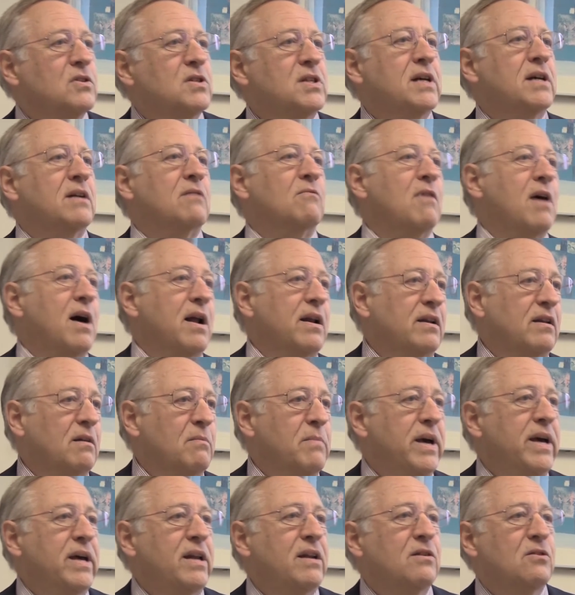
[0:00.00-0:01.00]
and rotten
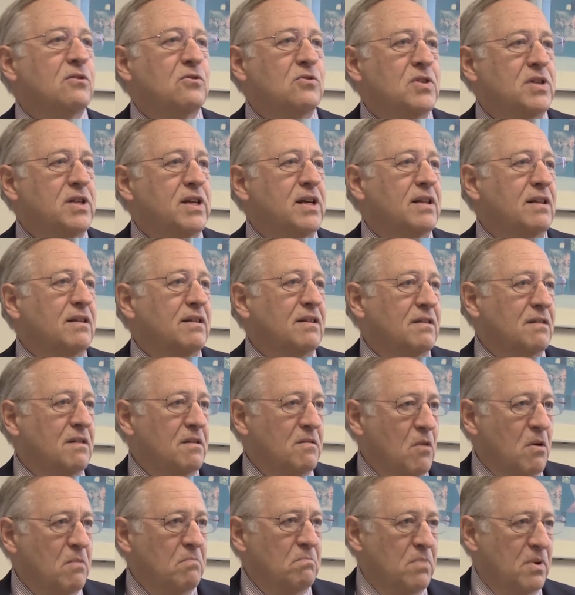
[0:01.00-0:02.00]
tomatoes in
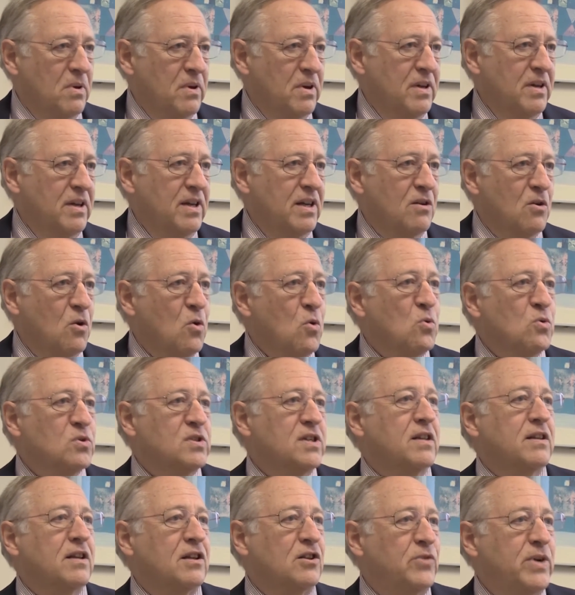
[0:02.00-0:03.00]
holes
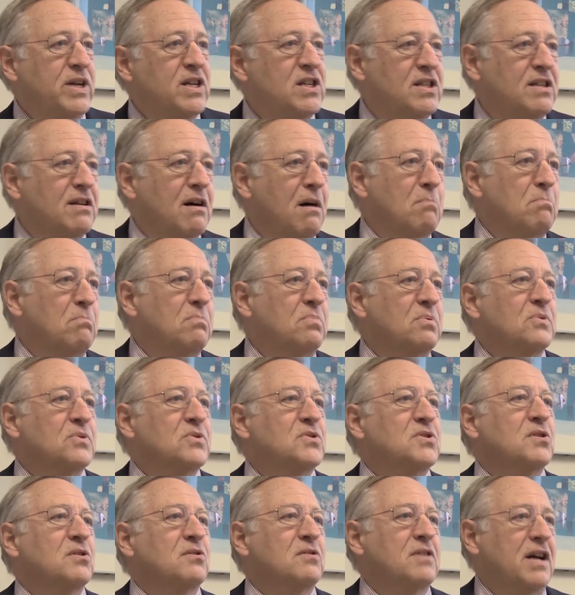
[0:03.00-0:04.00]
on the tree stump
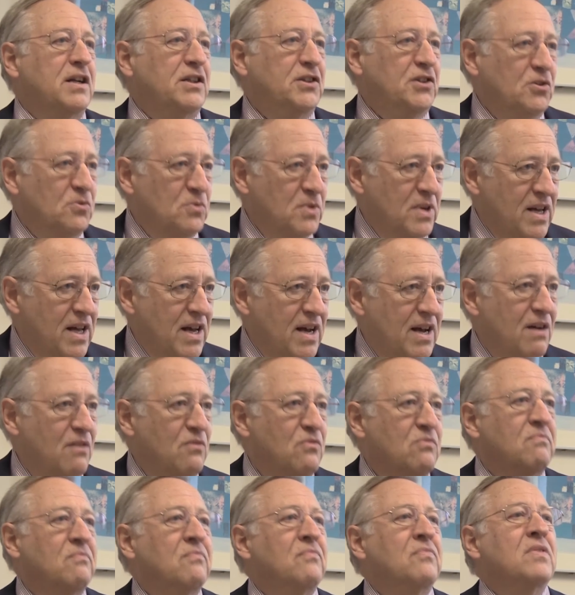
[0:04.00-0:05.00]
so that you would have
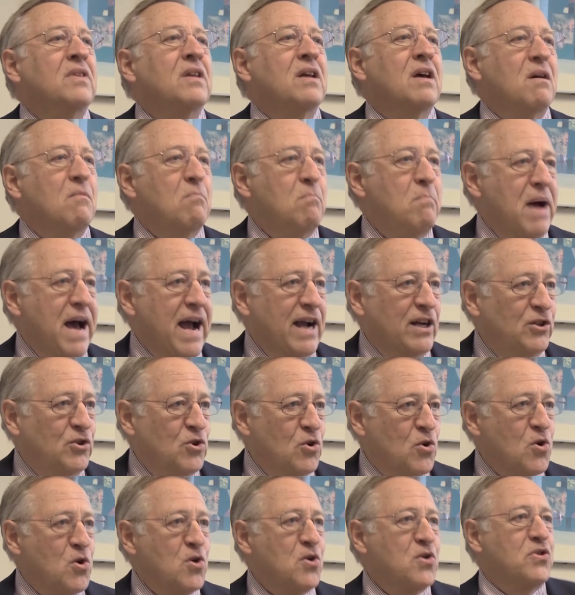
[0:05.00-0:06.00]
back to
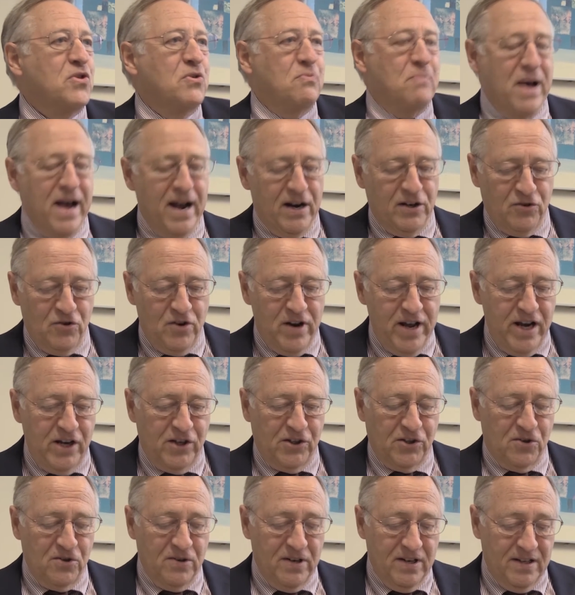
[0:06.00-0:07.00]
earth, back to
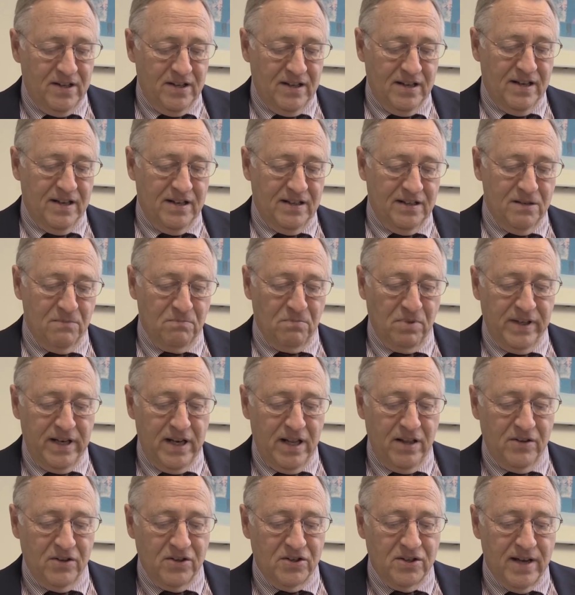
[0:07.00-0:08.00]
nature, and
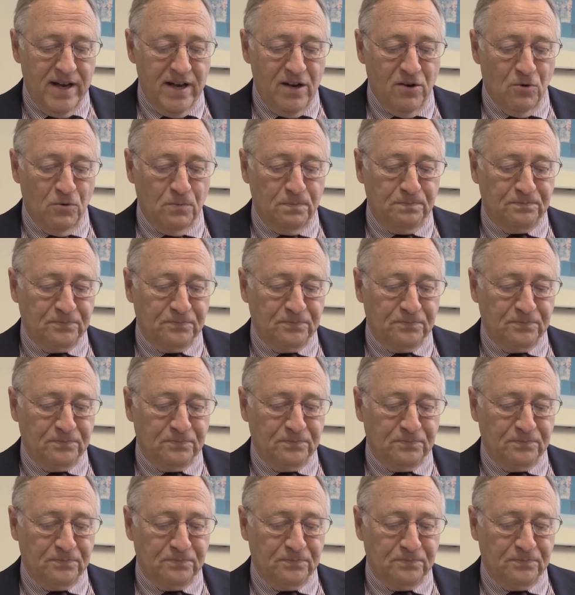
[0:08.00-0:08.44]
completing the cycle.